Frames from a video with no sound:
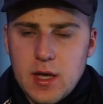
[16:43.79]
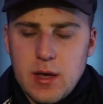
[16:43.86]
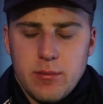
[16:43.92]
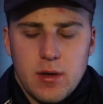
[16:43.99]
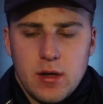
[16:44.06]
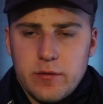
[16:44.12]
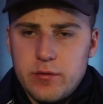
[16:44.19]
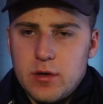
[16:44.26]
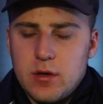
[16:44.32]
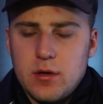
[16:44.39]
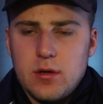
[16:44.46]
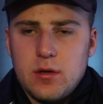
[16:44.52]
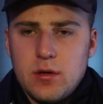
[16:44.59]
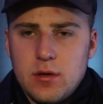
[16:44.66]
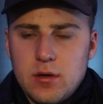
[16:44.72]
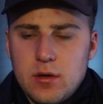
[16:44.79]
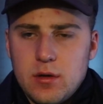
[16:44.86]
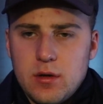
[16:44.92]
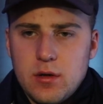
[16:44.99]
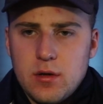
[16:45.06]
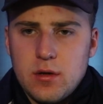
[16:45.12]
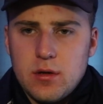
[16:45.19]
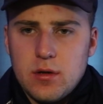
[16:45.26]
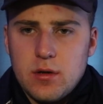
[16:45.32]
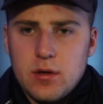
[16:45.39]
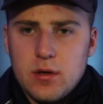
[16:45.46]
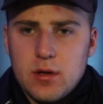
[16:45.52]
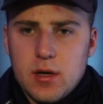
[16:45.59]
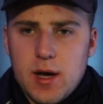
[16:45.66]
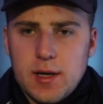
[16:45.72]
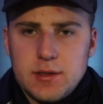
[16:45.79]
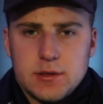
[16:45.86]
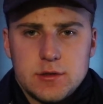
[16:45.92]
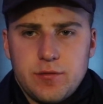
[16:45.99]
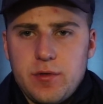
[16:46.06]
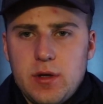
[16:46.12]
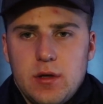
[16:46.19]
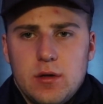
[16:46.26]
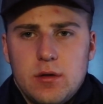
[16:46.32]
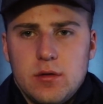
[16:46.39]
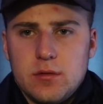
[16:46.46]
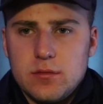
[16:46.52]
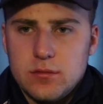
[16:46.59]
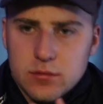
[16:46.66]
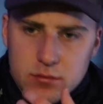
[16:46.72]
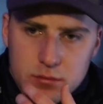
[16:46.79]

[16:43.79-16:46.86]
came out of it. I just feel,